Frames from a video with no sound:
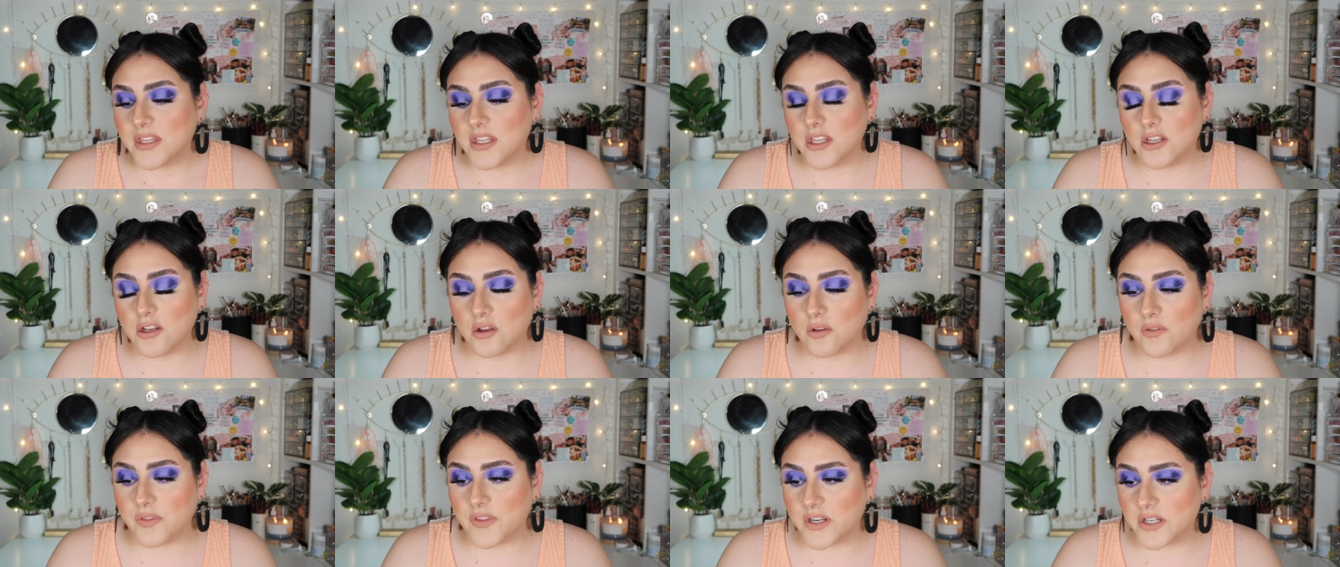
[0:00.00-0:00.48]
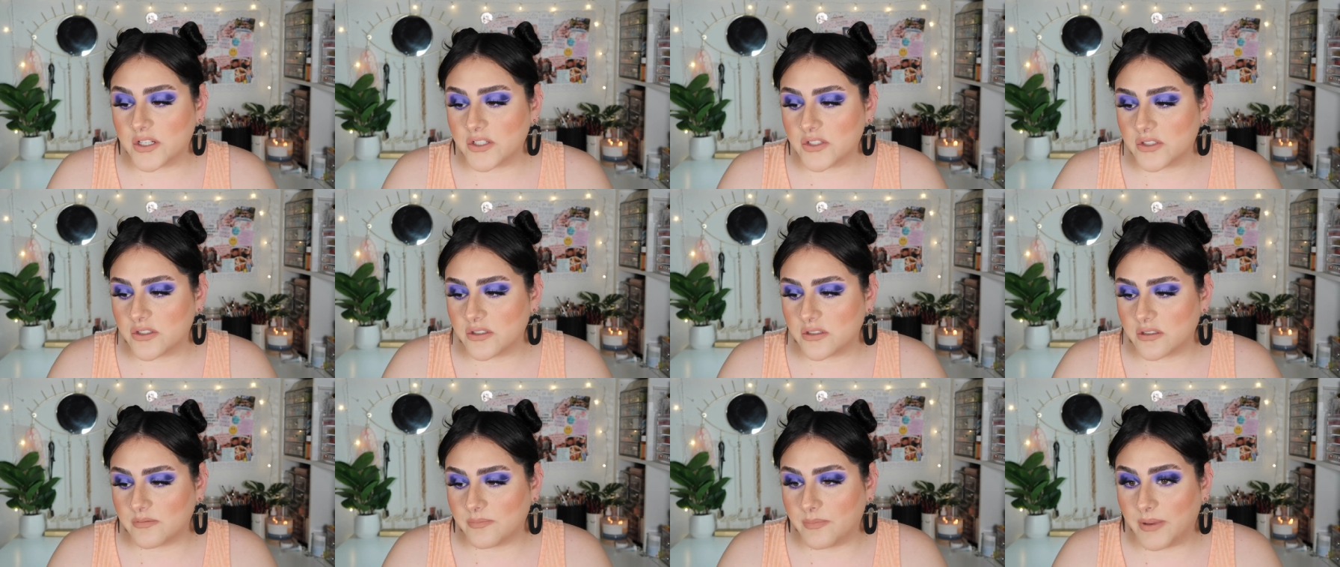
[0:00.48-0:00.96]
You know,
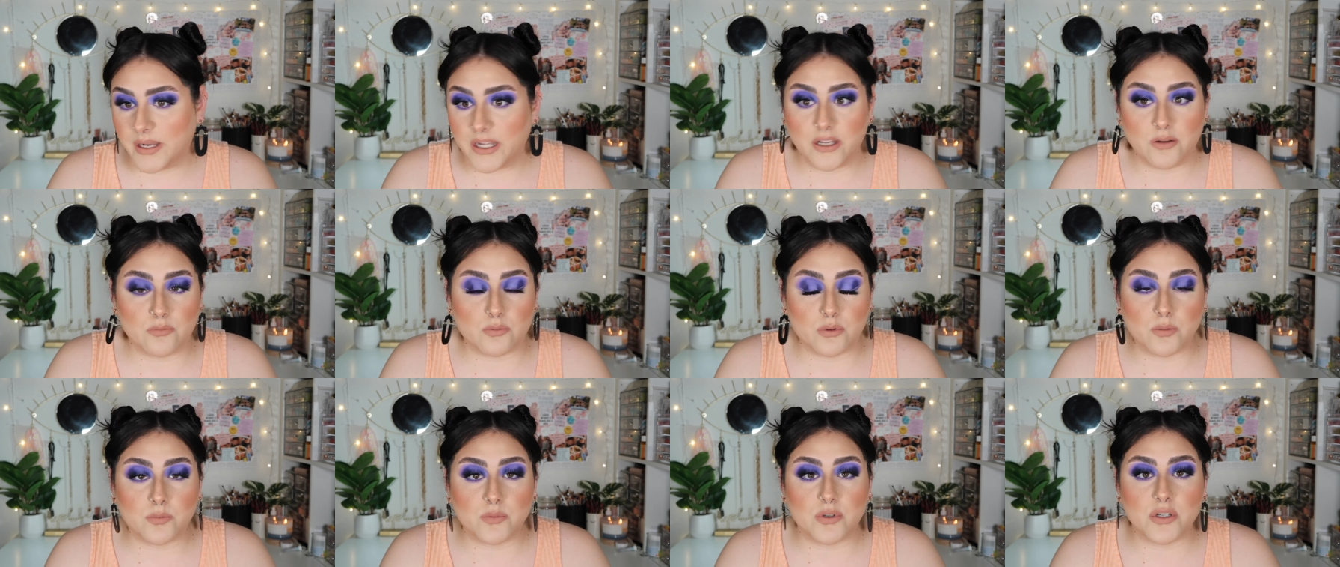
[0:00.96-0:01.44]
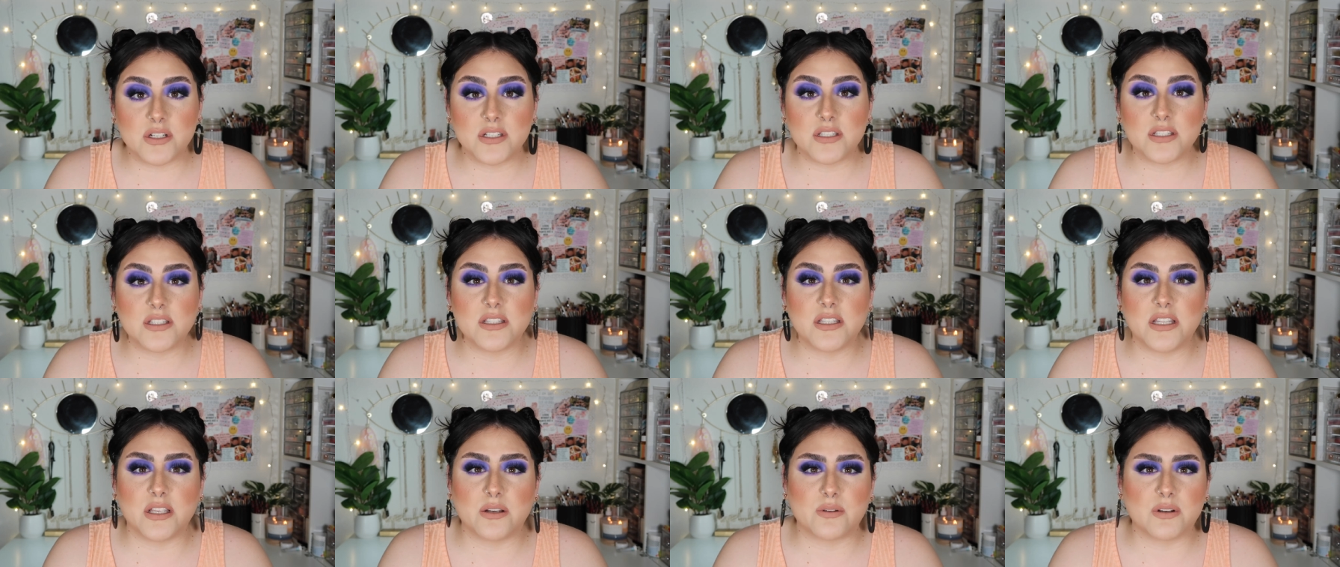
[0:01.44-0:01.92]
there's many rumors.
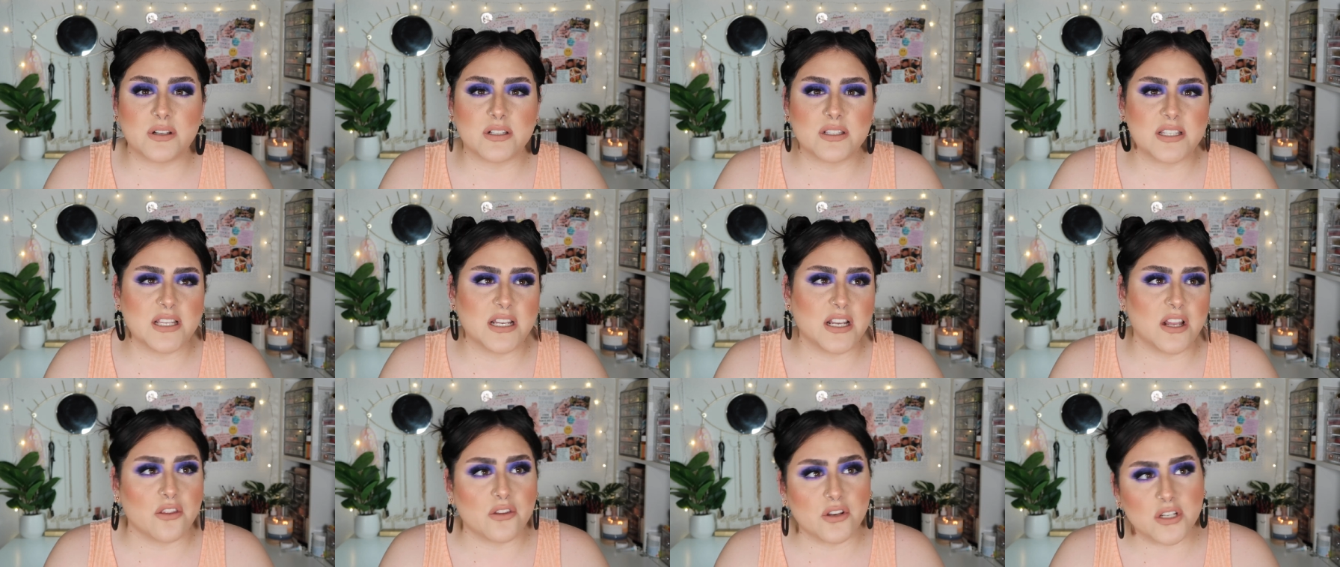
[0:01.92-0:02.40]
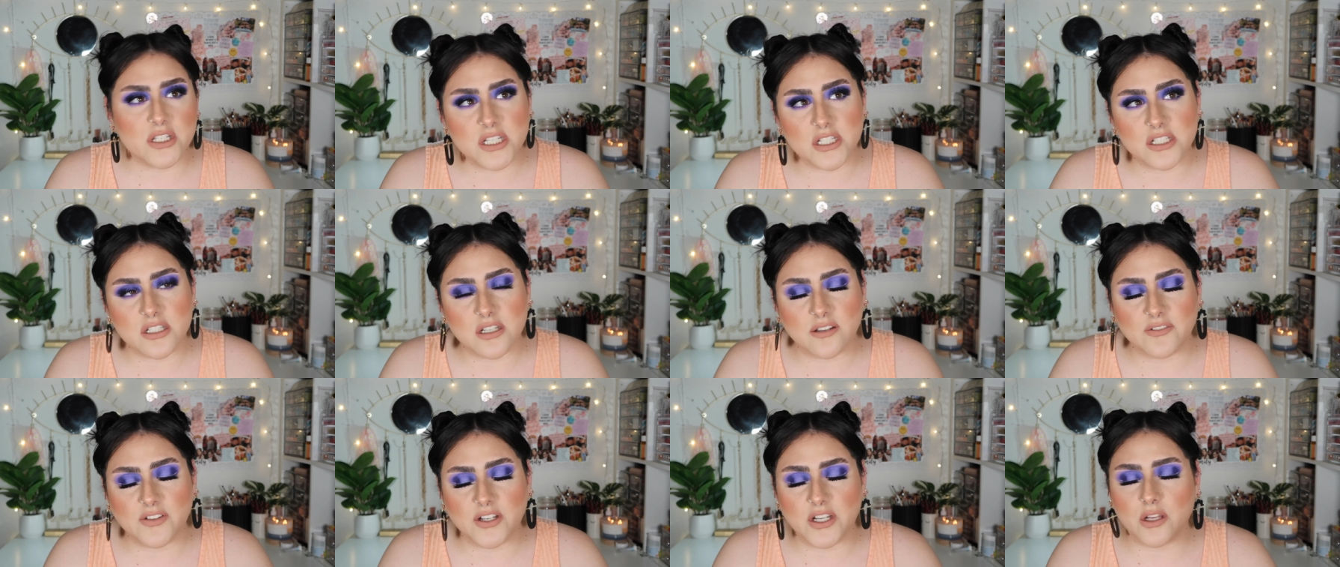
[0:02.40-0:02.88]
There was another
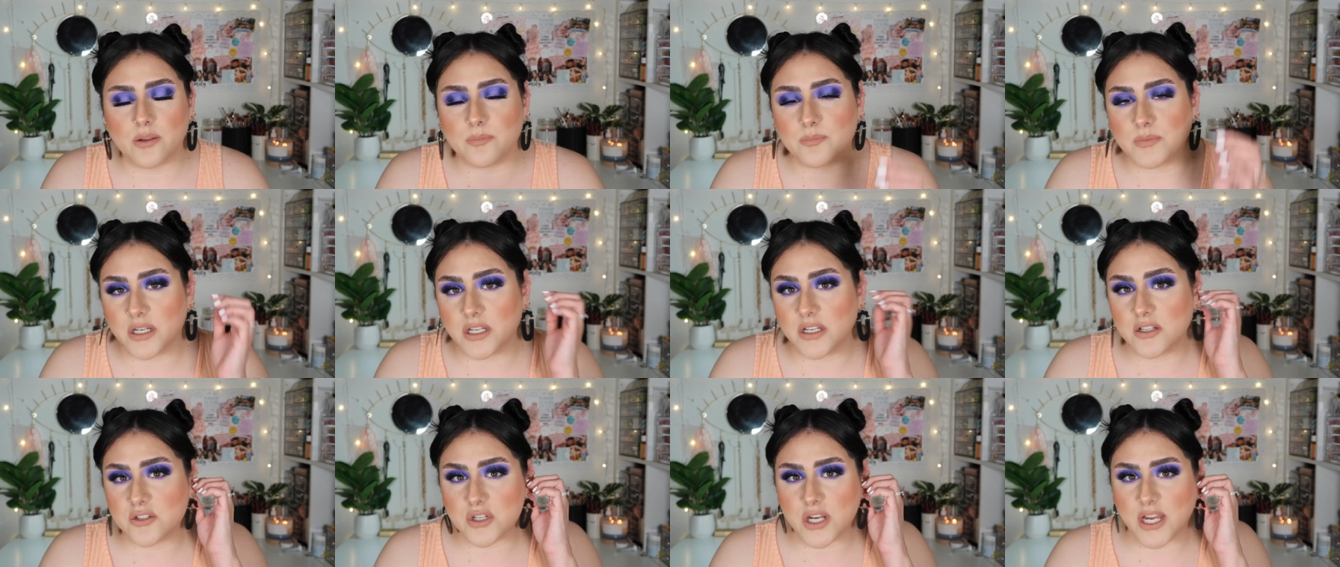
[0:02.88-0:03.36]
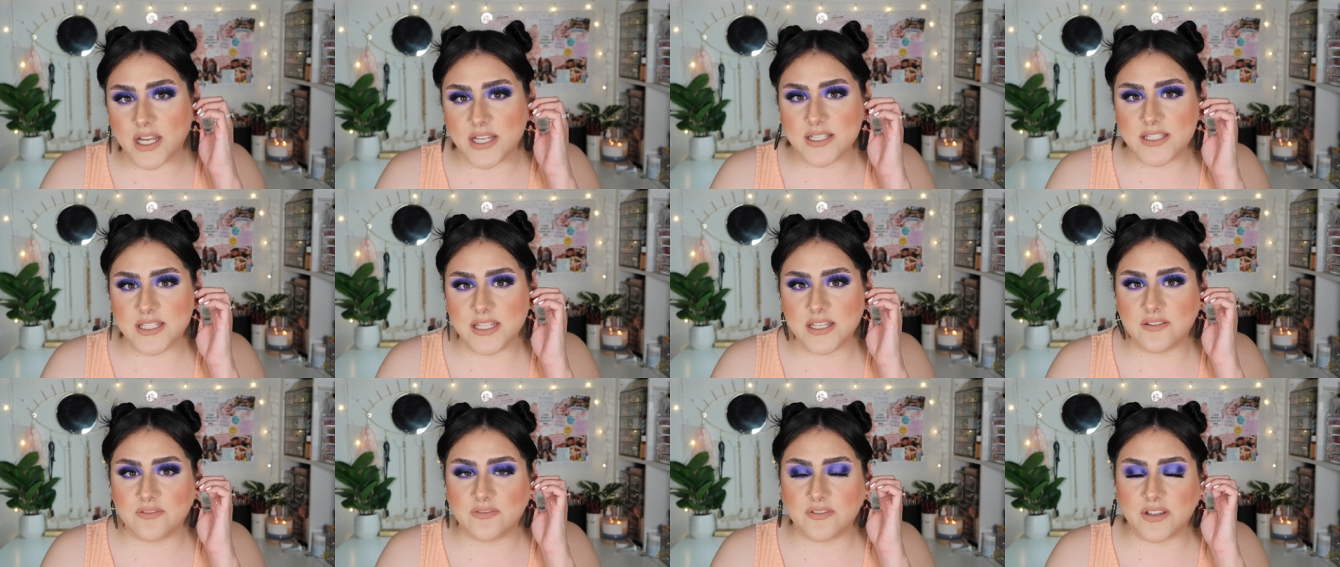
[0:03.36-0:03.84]
TikTok video. I'm going to try and
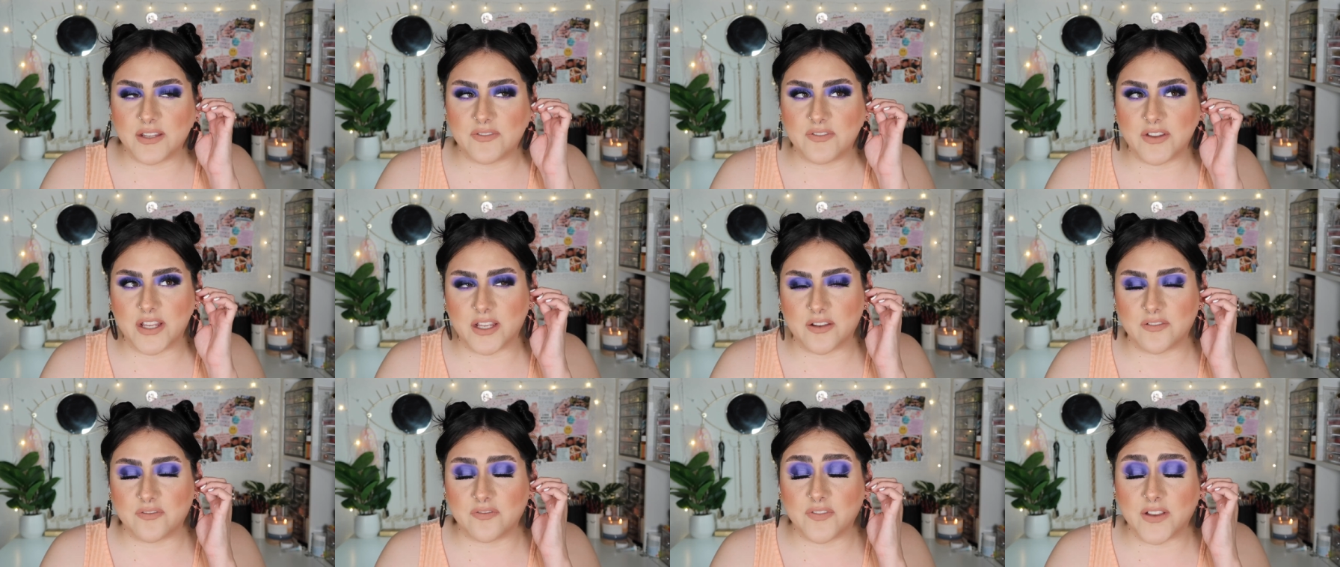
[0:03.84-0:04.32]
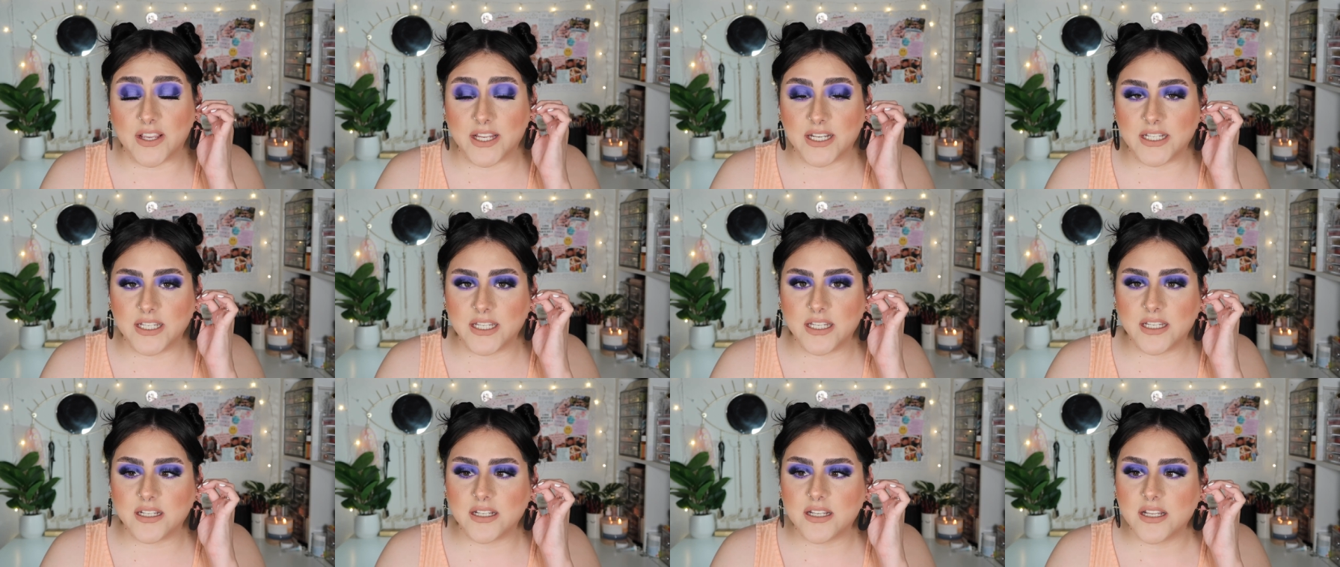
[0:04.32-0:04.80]
see if I can
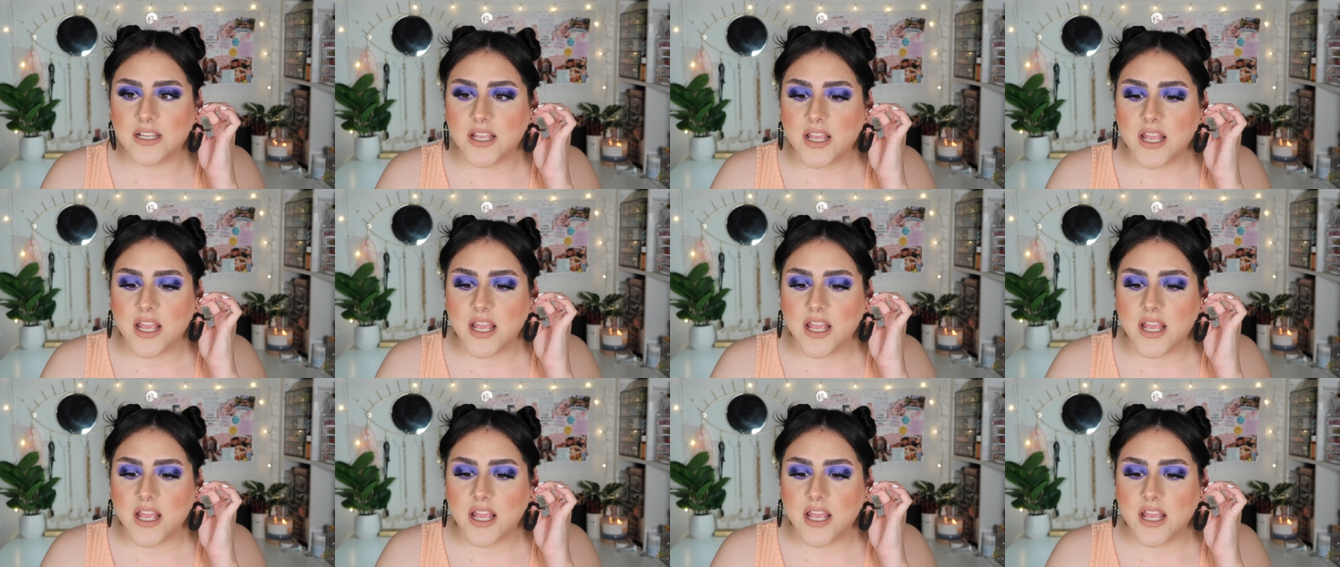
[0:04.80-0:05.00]
find it